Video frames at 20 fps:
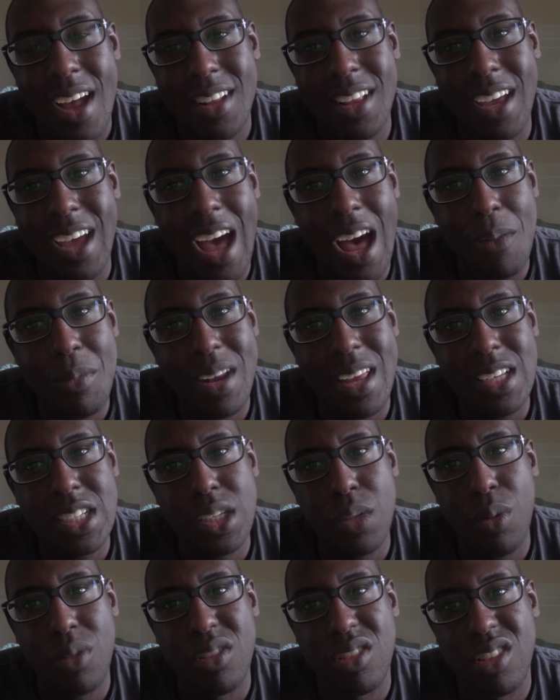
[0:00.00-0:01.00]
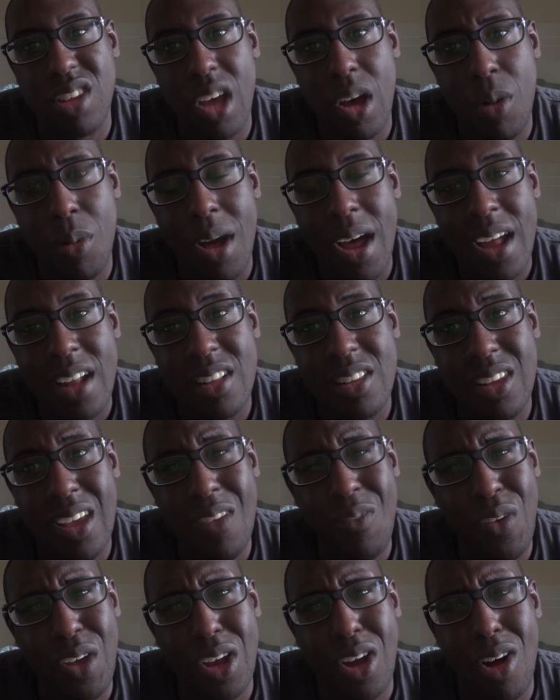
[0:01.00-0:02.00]
the combination was so
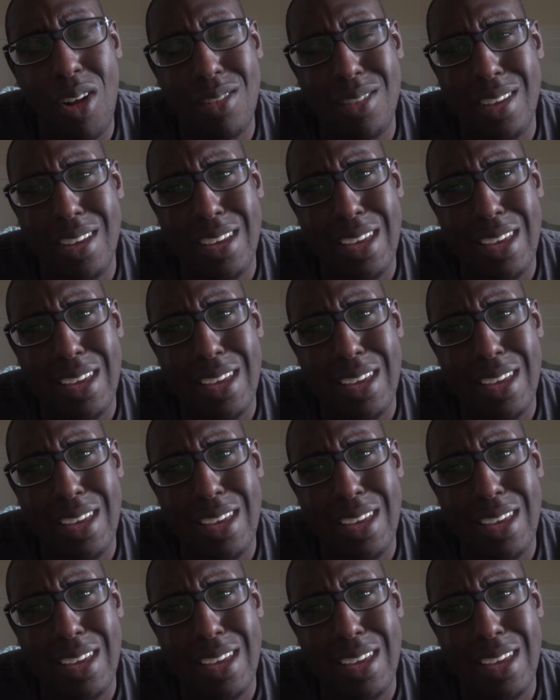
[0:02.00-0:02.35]
difficult to